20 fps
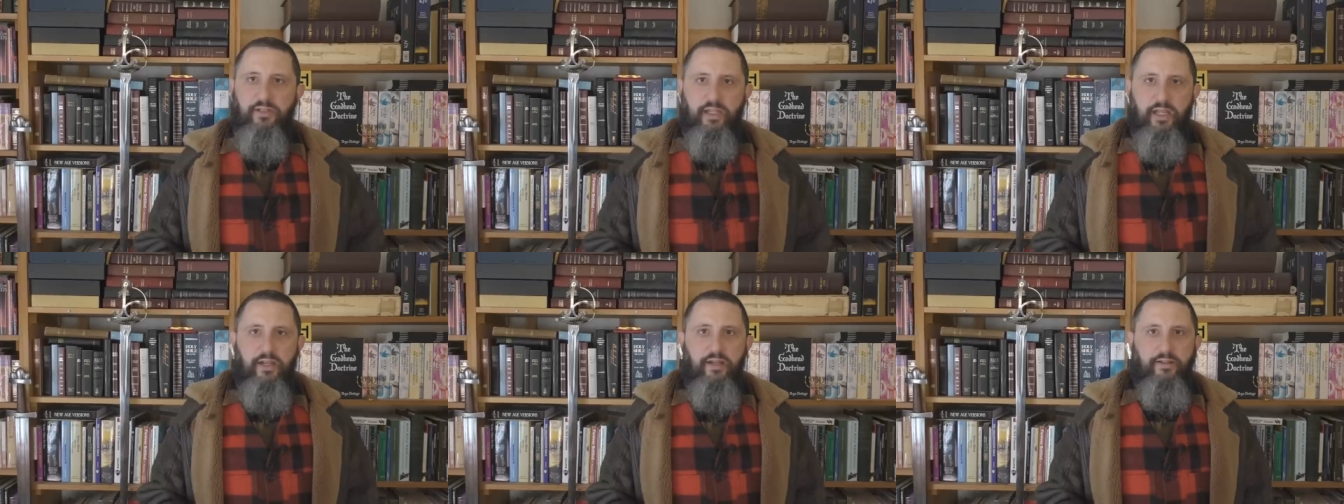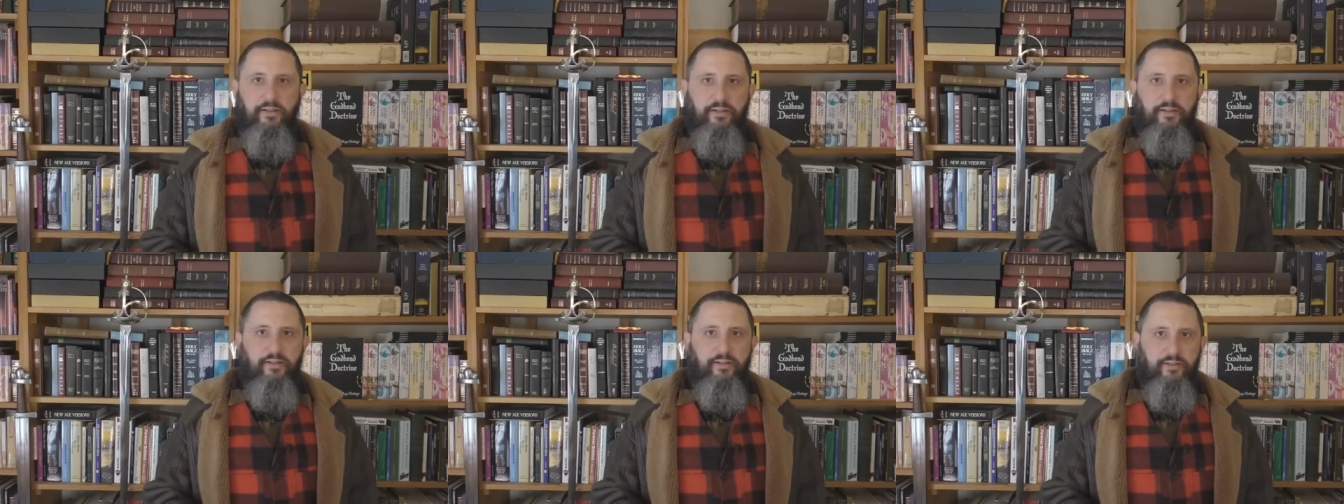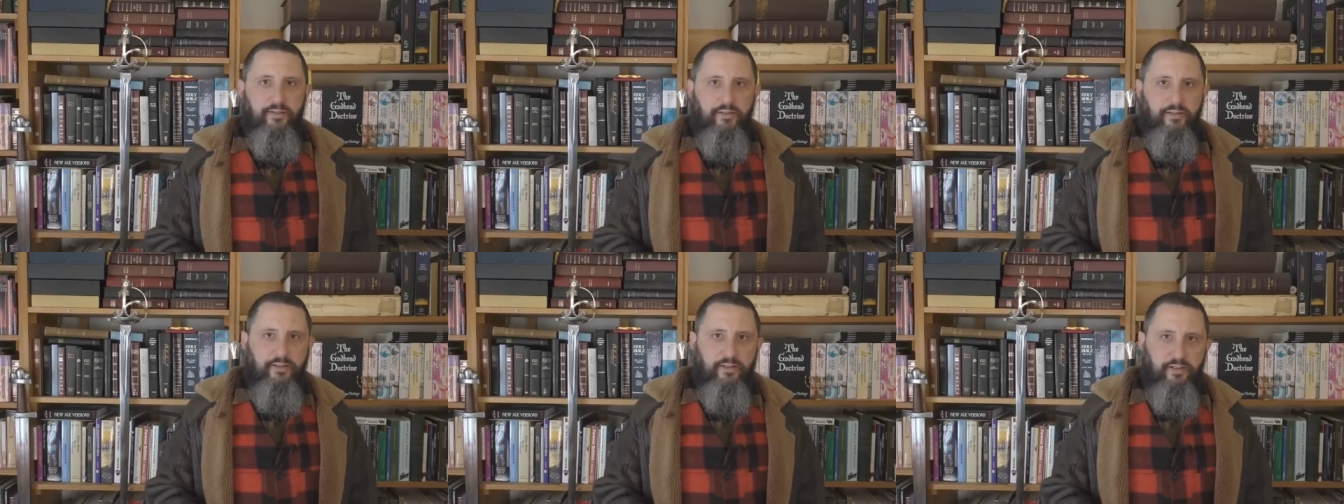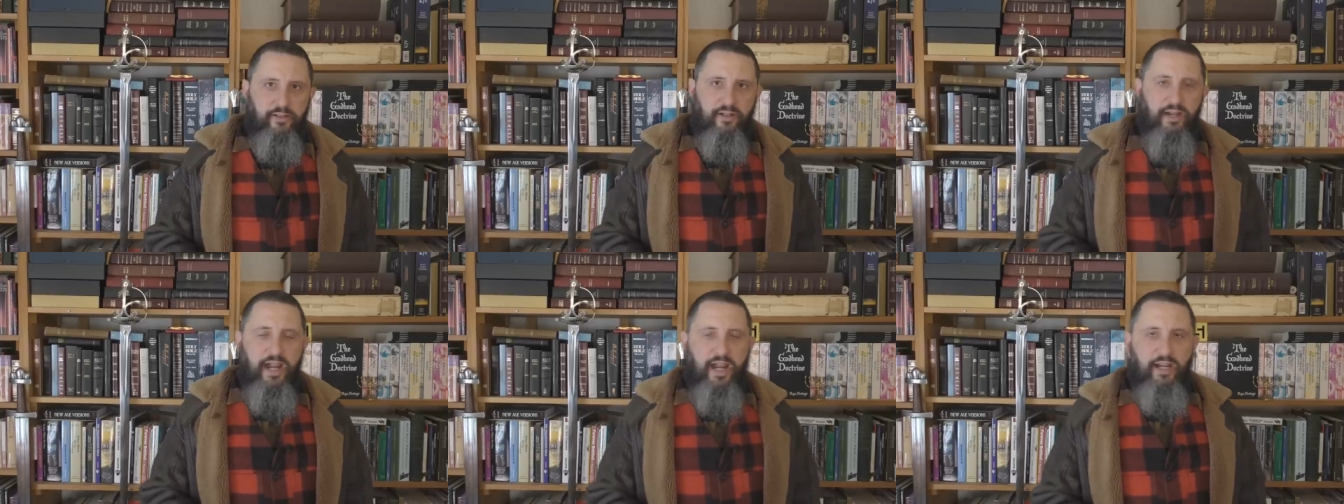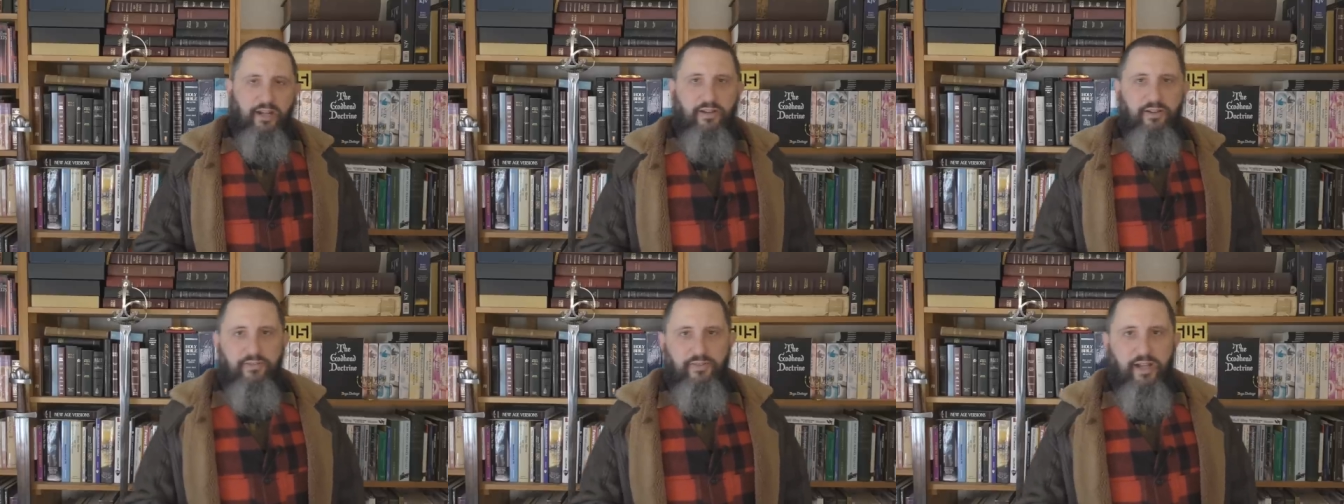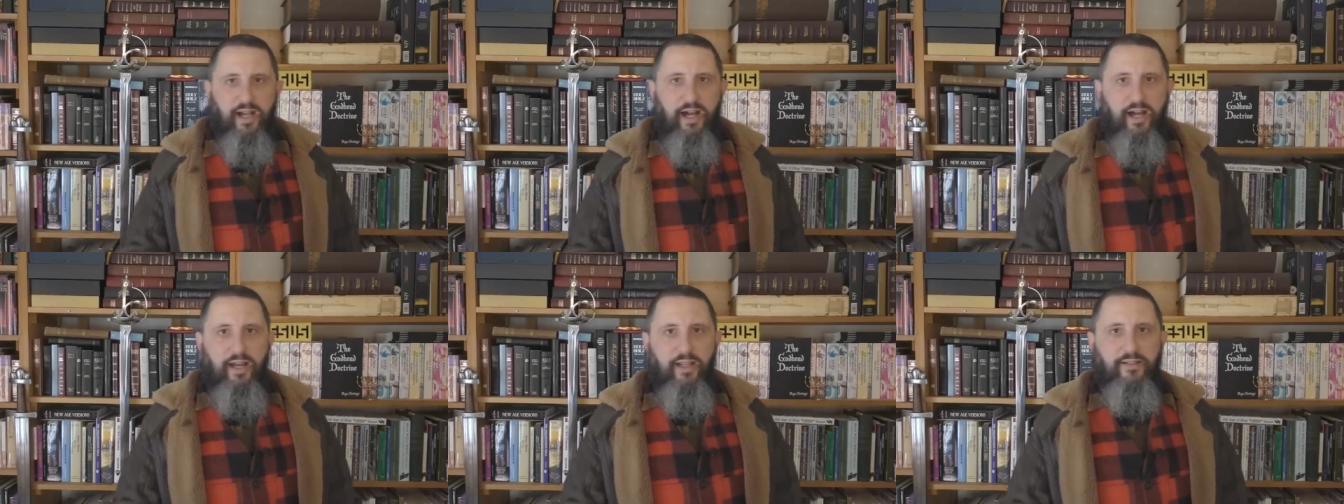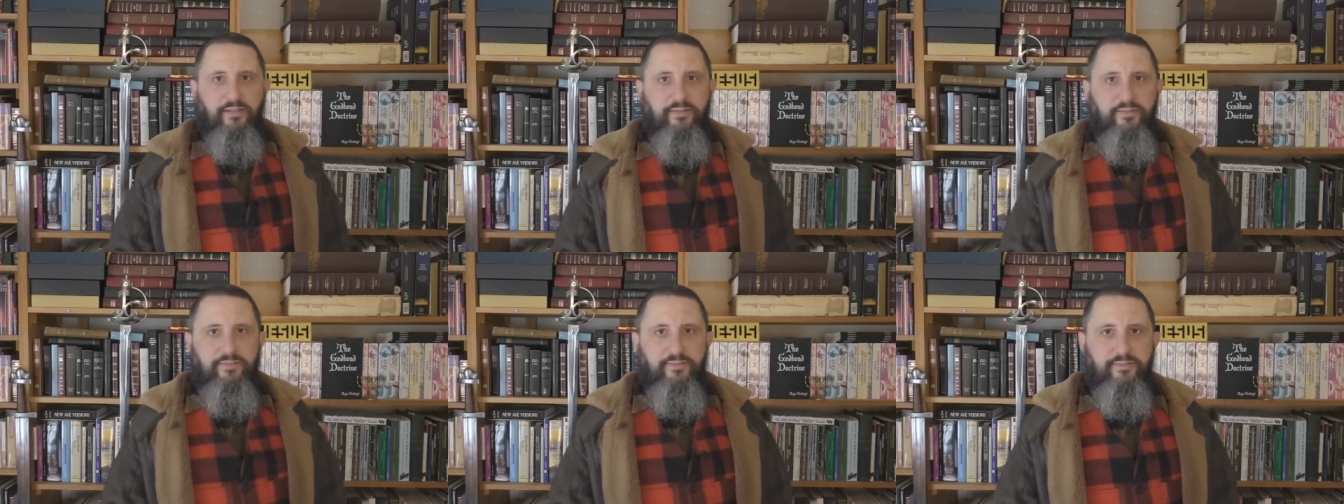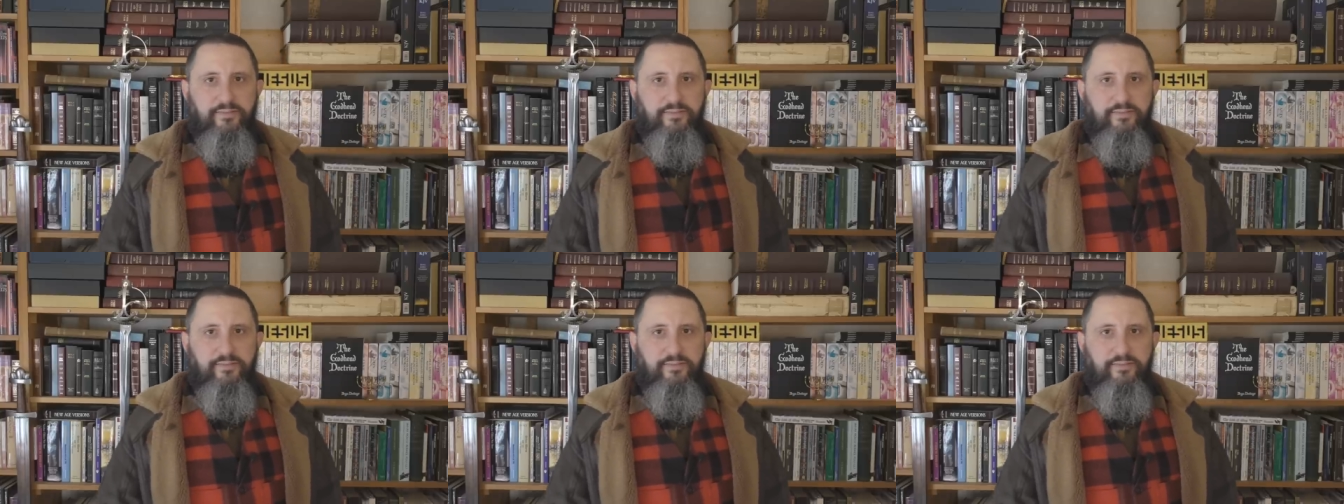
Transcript: Yeah, you're a hater of God.